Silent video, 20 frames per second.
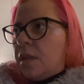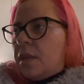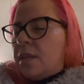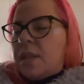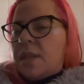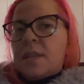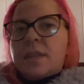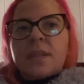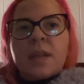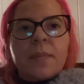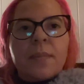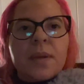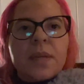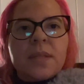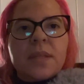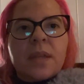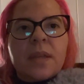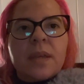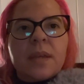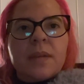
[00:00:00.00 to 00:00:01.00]
that's not my
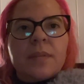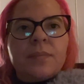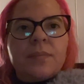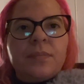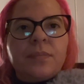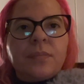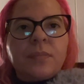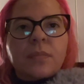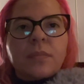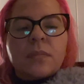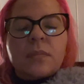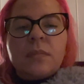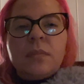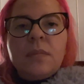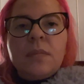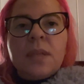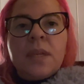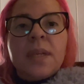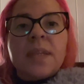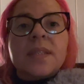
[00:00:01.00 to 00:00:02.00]
saying.
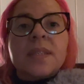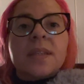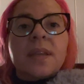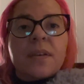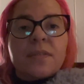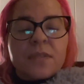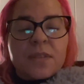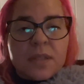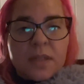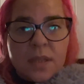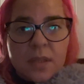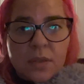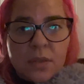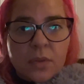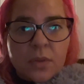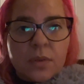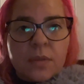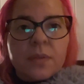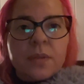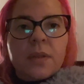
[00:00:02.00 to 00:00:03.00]
It's
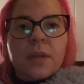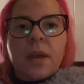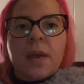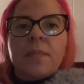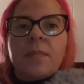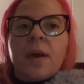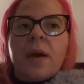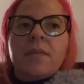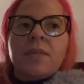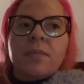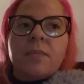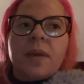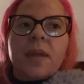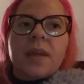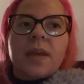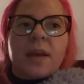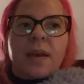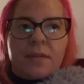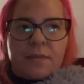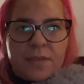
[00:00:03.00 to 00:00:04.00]
cafecito. I'm having my
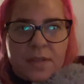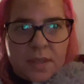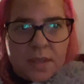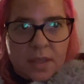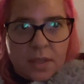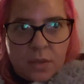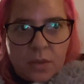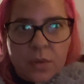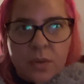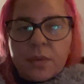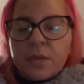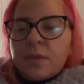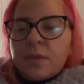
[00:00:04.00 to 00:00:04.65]
cafecito.